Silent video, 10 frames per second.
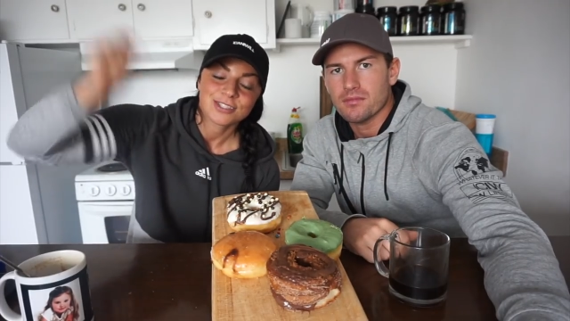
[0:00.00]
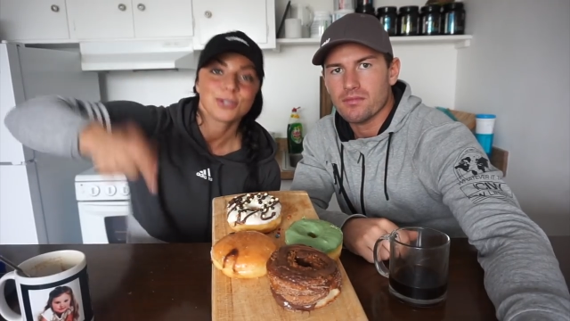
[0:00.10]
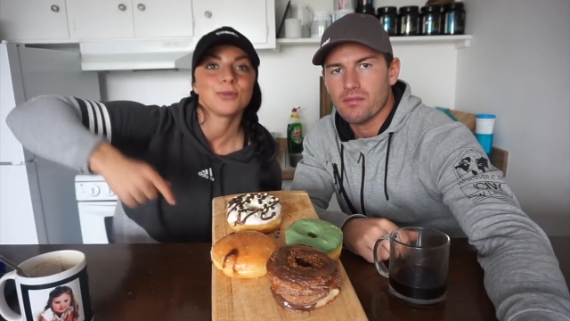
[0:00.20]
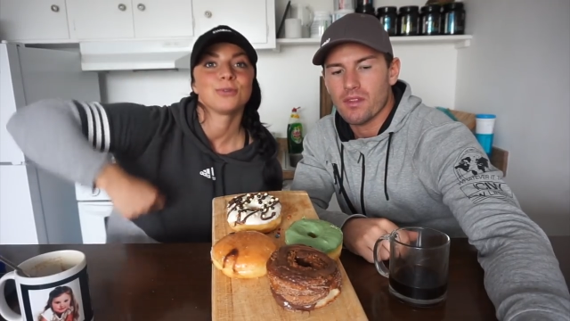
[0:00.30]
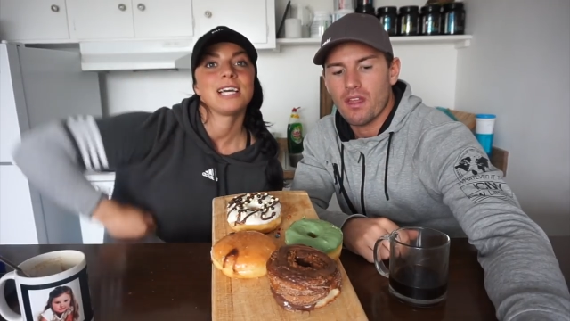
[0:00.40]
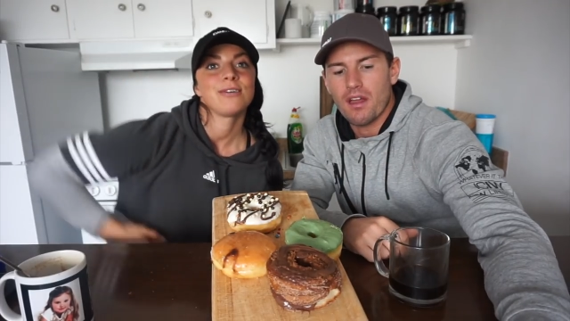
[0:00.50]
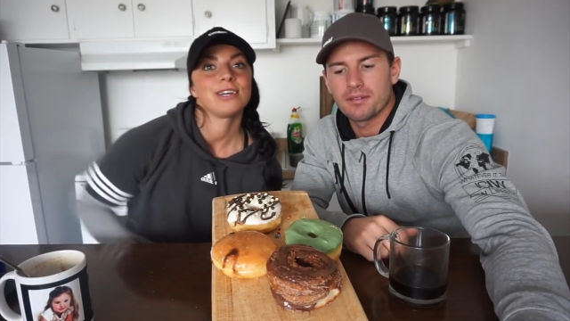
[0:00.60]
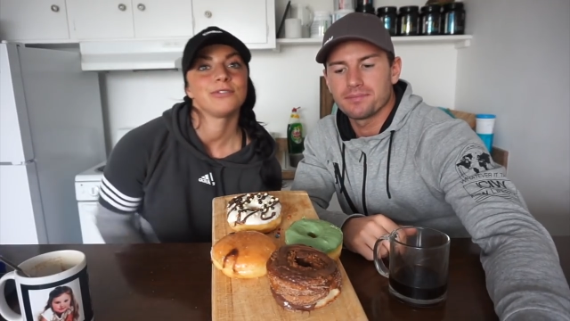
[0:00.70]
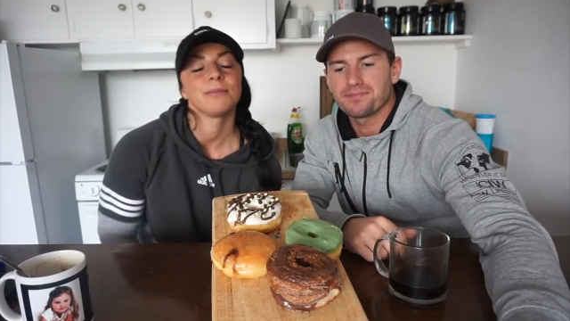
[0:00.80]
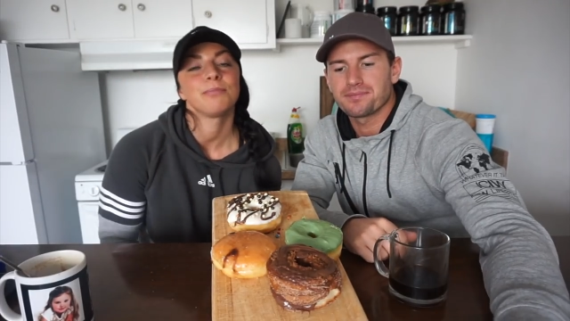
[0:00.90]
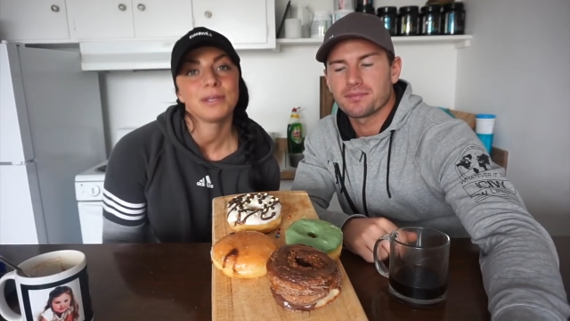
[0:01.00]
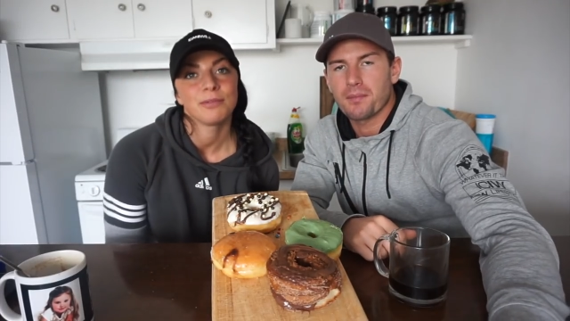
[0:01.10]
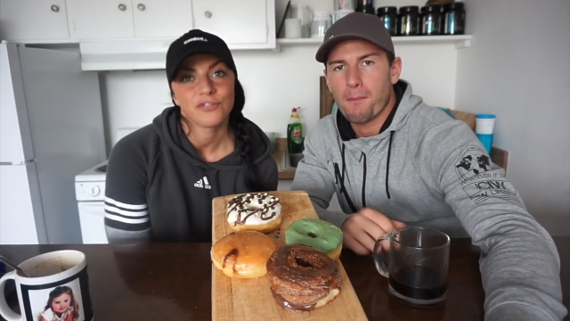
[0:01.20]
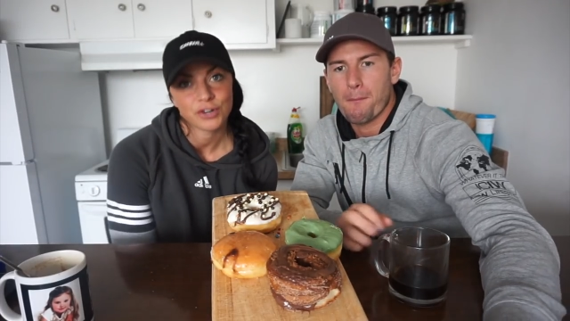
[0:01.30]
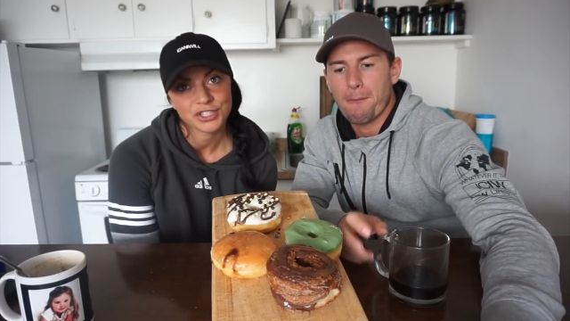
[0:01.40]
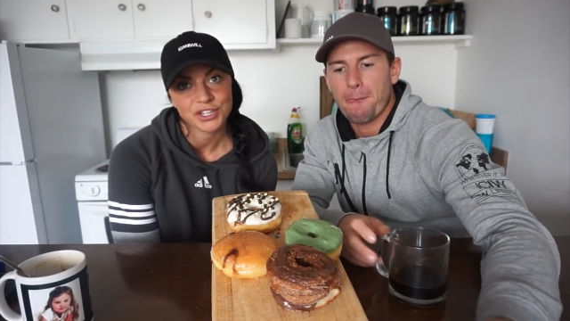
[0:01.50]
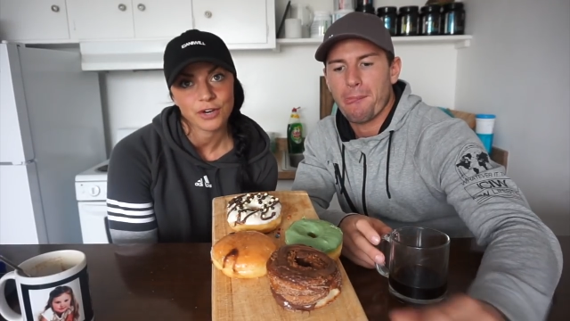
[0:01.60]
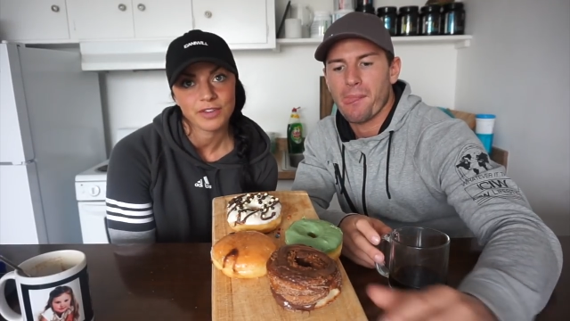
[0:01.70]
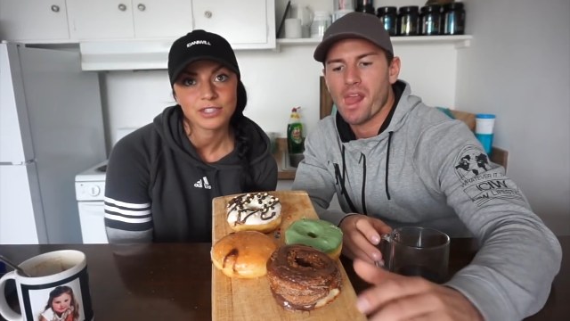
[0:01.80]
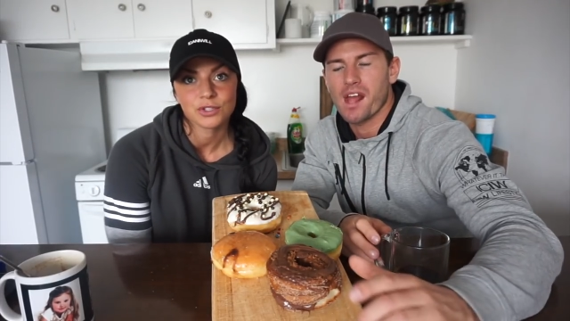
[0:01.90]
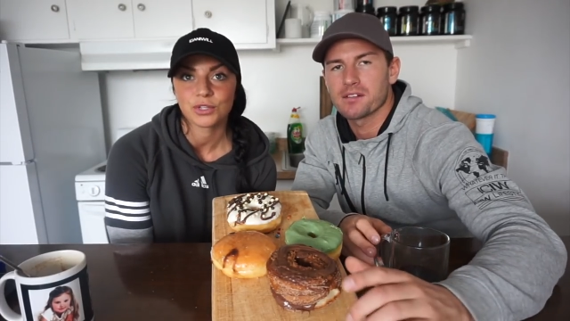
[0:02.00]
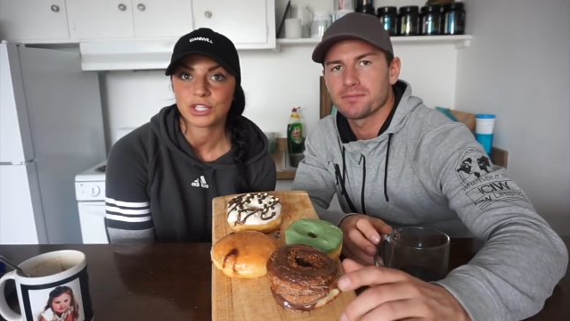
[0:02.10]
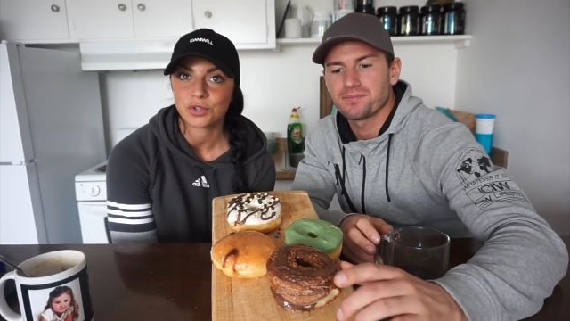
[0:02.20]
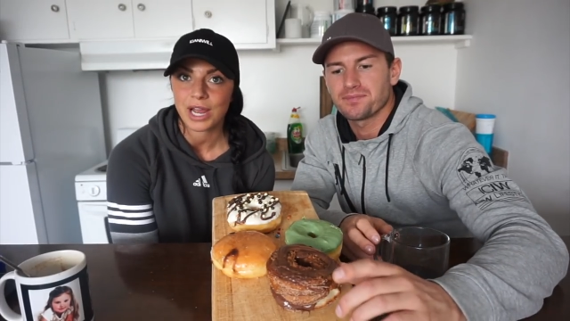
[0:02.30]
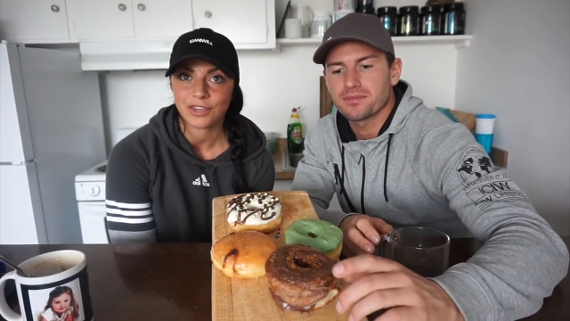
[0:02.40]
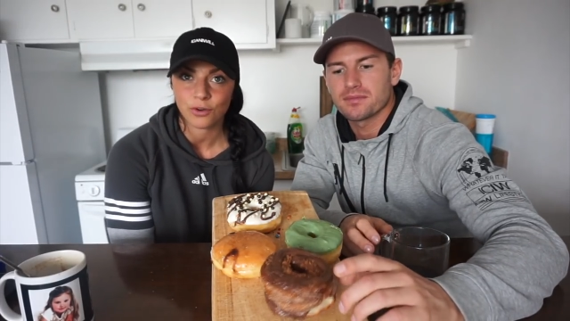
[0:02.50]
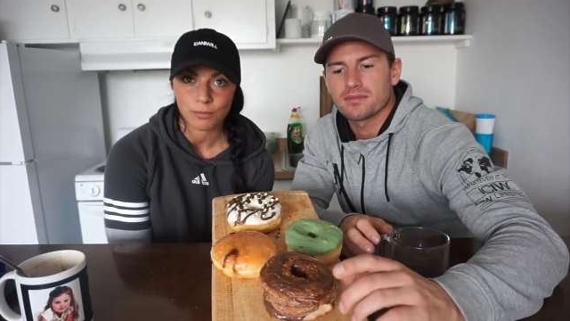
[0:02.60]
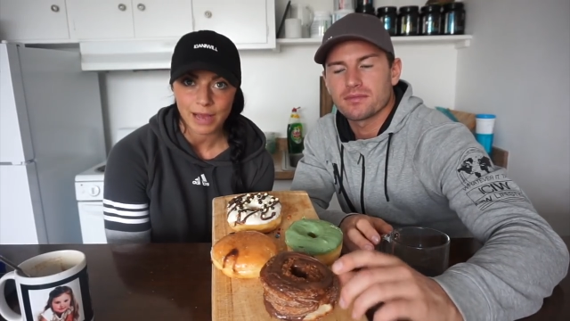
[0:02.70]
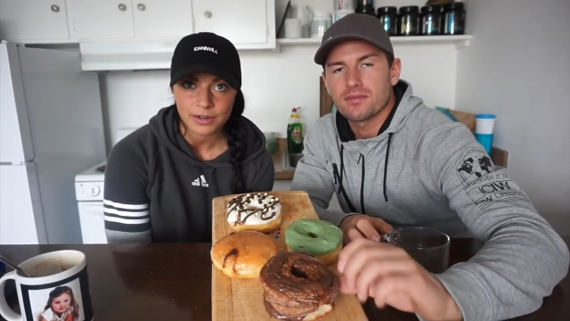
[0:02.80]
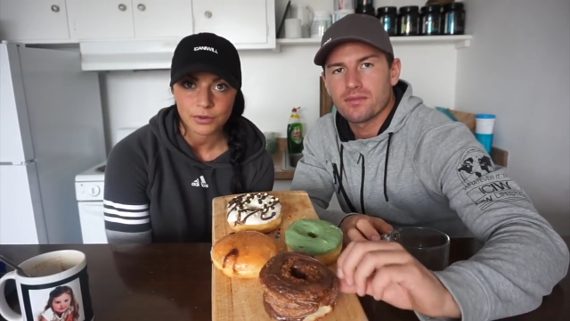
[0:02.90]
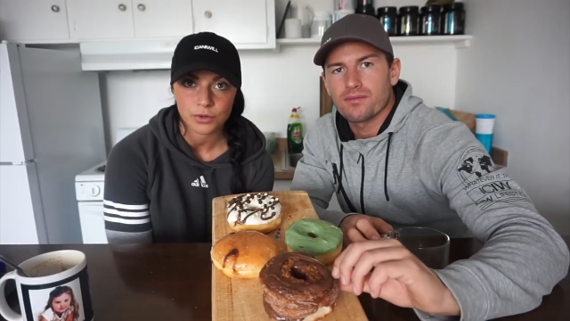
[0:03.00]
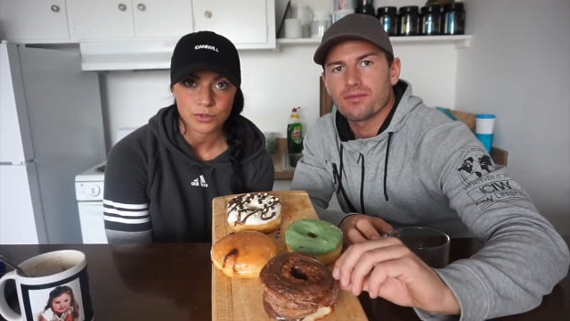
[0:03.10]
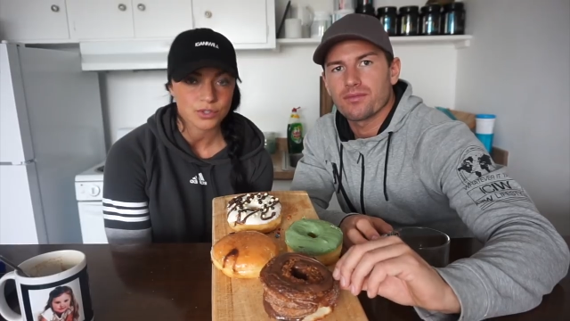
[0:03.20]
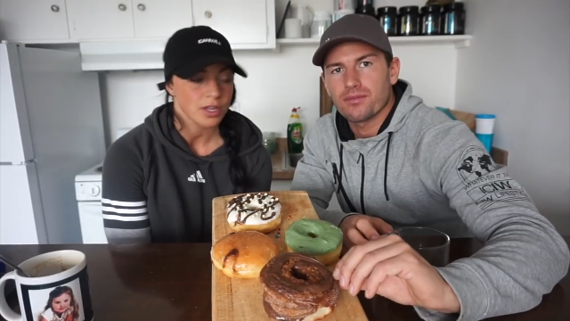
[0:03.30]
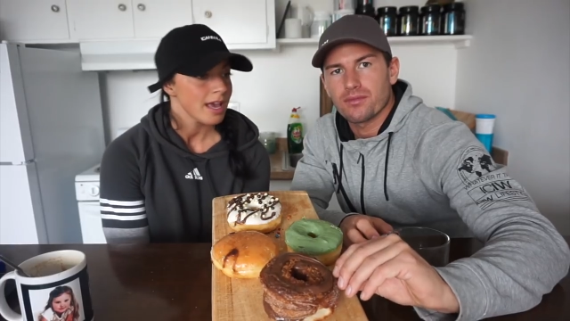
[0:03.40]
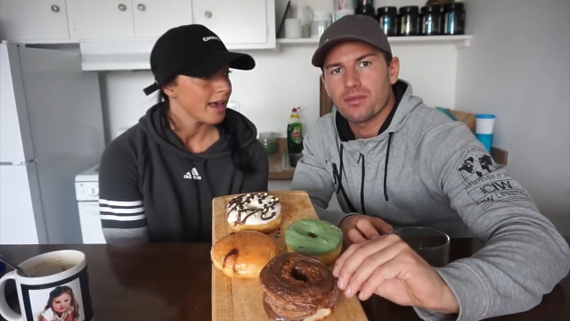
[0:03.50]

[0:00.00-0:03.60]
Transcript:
Speaker 1: to download the premium version of it, so you can track your macros,